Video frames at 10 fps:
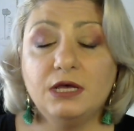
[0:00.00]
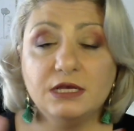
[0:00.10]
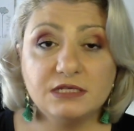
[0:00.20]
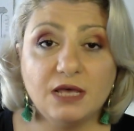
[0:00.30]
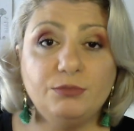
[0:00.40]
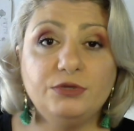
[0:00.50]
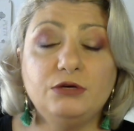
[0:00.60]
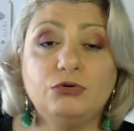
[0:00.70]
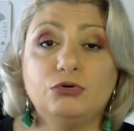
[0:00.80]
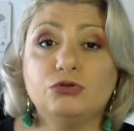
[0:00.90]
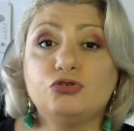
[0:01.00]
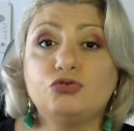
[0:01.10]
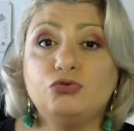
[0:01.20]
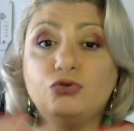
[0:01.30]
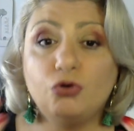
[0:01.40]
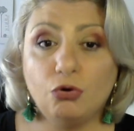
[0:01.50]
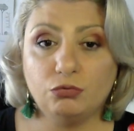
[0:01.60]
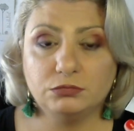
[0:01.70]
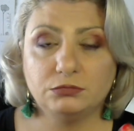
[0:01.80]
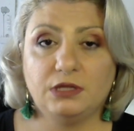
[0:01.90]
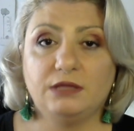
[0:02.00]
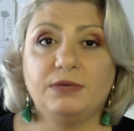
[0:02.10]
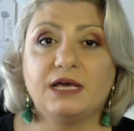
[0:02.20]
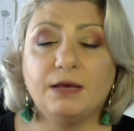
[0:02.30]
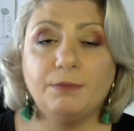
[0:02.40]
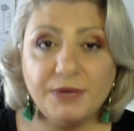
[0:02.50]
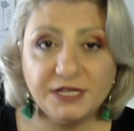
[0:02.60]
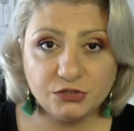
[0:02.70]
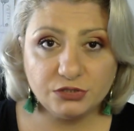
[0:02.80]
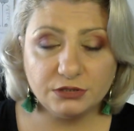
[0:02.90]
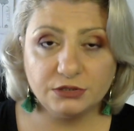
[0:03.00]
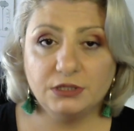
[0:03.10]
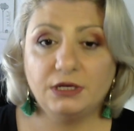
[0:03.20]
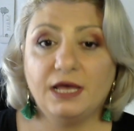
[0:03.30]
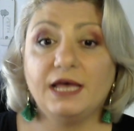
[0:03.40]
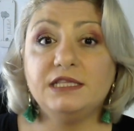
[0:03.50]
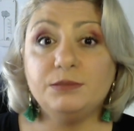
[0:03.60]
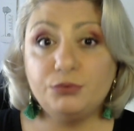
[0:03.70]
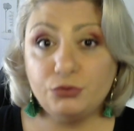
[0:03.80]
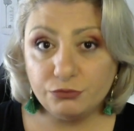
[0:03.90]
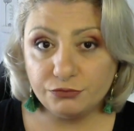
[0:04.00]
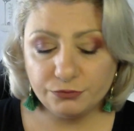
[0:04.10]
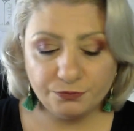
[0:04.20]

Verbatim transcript: somebody who wants to grow and become better and improve